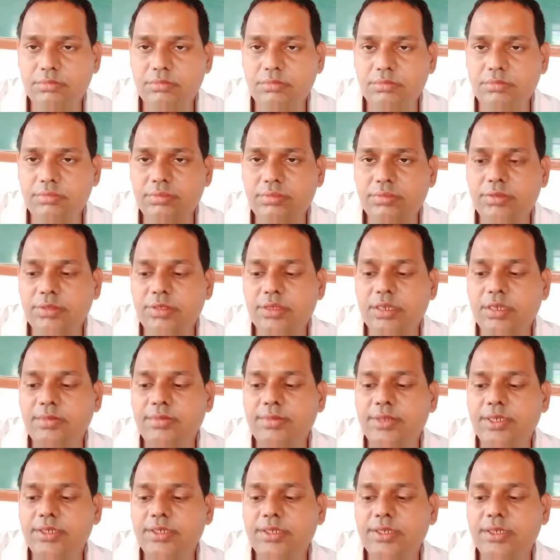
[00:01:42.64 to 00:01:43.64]

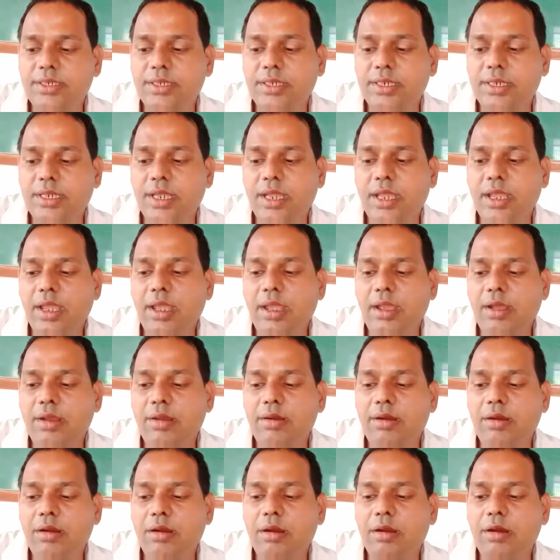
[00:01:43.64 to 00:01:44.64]
summation K
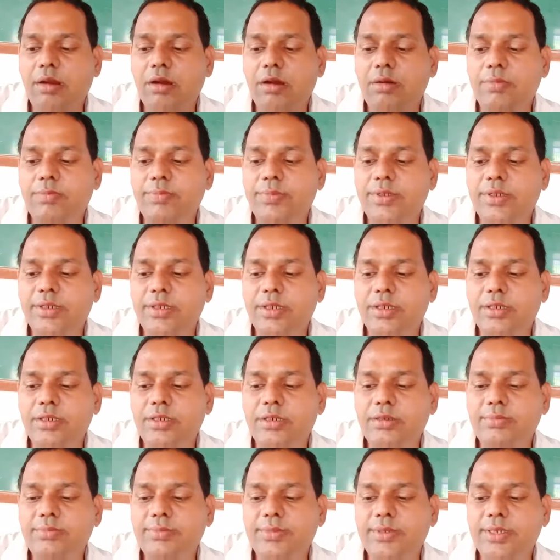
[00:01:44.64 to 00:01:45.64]
of
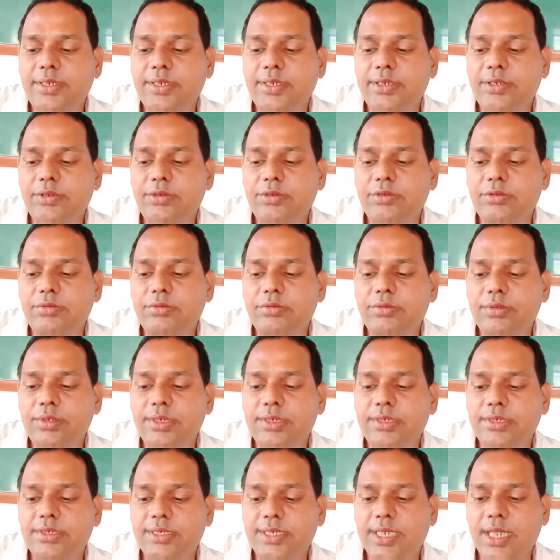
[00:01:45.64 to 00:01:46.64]
F into
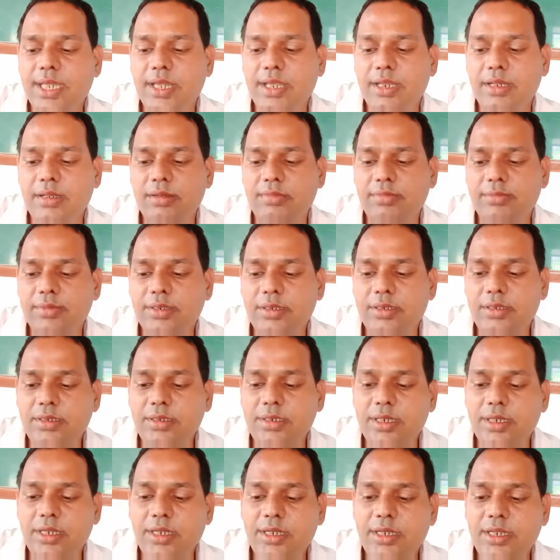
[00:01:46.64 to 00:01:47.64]
itself
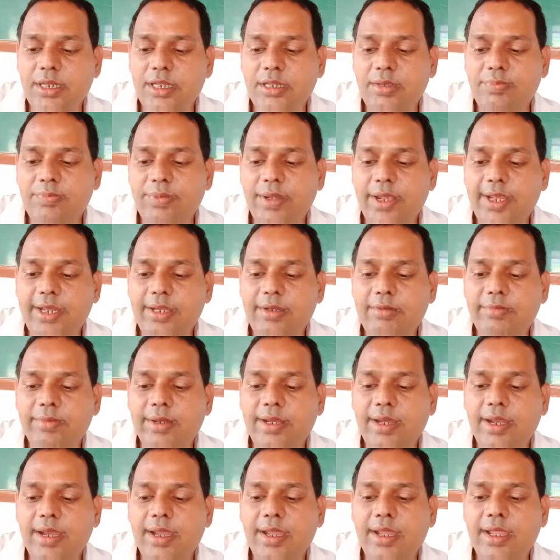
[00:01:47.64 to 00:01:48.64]
defined
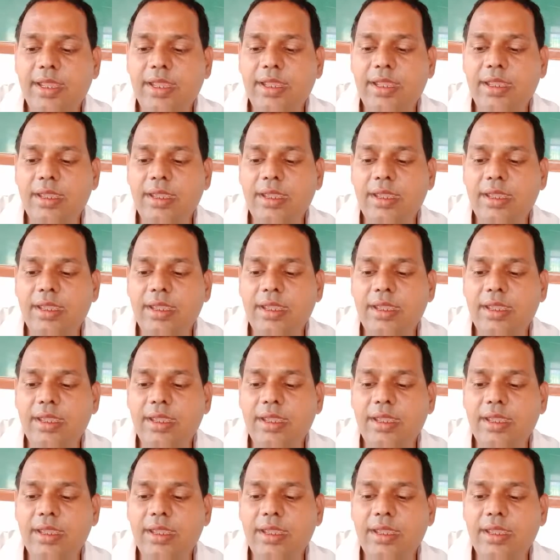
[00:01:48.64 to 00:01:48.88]
by